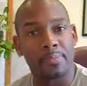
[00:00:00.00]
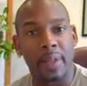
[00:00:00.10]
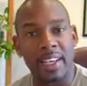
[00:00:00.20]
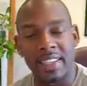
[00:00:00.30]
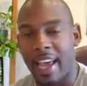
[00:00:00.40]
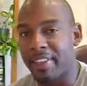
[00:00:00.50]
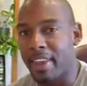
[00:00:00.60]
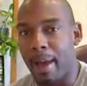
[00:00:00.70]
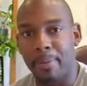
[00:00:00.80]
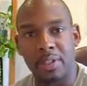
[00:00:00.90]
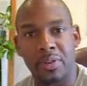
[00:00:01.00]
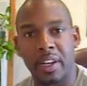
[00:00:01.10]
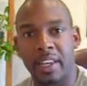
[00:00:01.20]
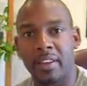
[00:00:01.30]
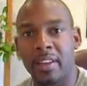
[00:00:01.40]
was blessed to have the
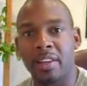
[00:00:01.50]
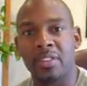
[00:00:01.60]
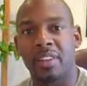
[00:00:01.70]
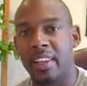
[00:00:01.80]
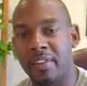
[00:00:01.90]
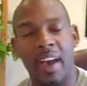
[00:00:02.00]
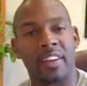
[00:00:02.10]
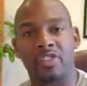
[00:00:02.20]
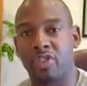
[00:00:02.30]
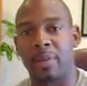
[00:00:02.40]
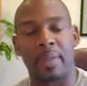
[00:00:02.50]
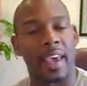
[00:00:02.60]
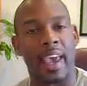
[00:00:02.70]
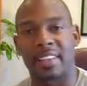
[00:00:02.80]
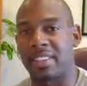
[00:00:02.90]
opportunity to live out a dream that
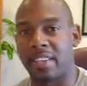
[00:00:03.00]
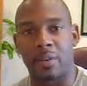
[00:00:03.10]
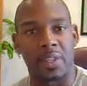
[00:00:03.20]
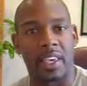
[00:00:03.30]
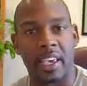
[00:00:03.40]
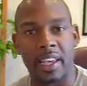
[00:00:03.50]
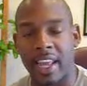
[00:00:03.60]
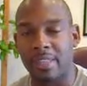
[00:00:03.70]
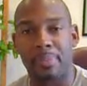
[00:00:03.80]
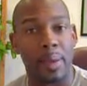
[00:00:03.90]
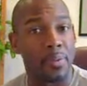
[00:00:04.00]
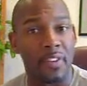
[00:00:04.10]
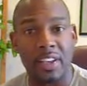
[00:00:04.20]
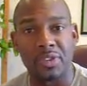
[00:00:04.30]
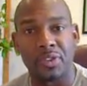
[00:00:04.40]
I had since I was a kid, and that's play
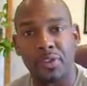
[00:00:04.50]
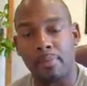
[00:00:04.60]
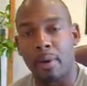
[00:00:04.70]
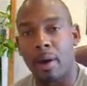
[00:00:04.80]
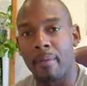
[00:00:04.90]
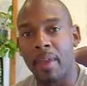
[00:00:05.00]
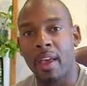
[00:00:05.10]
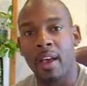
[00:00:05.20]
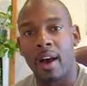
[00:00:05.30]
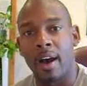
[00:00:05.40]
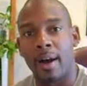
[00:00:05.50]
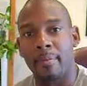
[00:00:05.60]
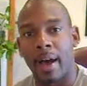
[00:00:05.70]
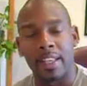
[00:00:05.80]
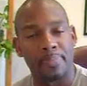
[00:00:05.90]
professional football.
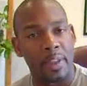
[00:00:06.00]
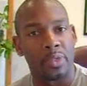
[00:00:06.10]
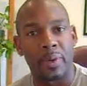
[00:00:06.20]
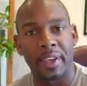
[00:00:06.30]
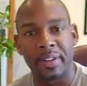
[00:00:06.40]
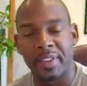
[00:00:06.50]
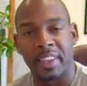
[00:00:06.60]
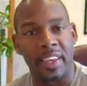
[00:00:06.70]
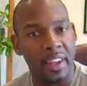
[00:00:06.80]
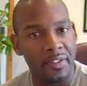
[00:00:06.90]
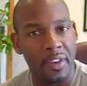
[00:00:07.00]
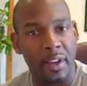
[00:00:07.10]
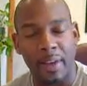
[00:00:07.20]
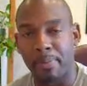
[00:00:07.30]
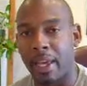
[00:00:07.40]
I spent 3 years in the
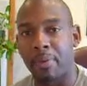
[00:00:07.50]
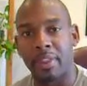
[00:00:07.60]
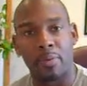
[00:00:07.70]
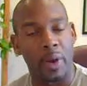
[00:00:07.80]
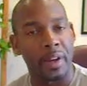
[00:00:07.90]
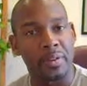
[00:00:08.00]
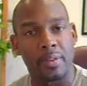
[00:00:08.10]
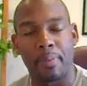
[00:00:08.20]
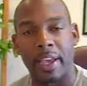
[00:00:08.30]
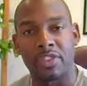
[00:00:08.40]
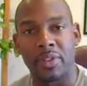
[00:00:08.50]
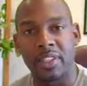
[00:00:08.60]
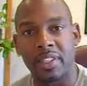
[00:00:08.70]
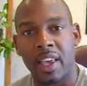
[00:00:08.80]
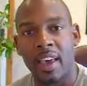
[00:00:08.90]
NFL. I played with the Raiders, the
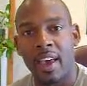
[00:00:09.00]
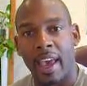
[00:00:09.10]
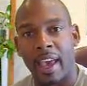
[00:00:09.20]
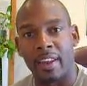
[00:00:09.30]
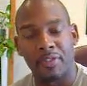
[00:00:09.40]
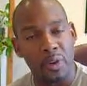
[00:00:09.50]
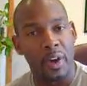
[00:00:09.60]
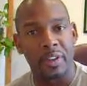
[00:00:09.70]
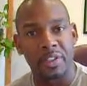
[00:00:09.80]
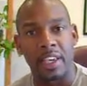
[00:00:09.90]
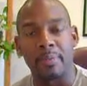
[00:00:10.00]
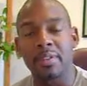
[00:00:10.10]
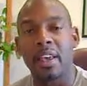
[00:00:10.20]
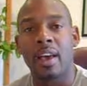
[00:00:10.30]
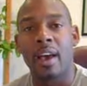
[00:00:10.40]
Patriots, and a few other teams.